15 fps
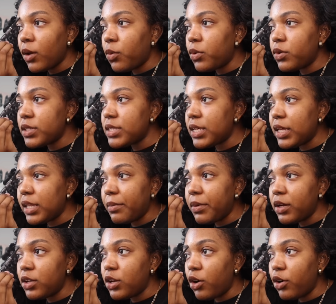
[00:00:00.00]
We'll see. Let
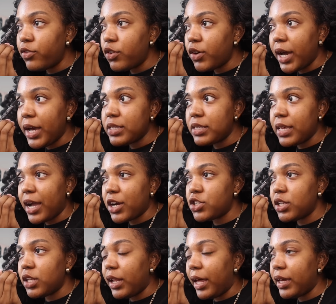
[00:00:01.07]
me know if you guys
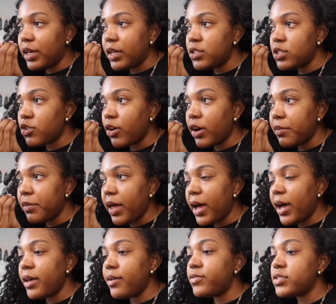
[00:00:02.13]
actually like Instagram
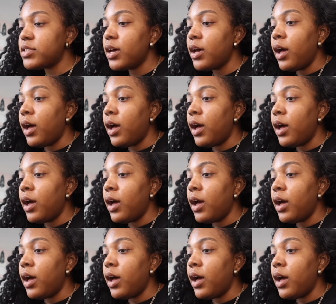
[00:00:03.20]
lives.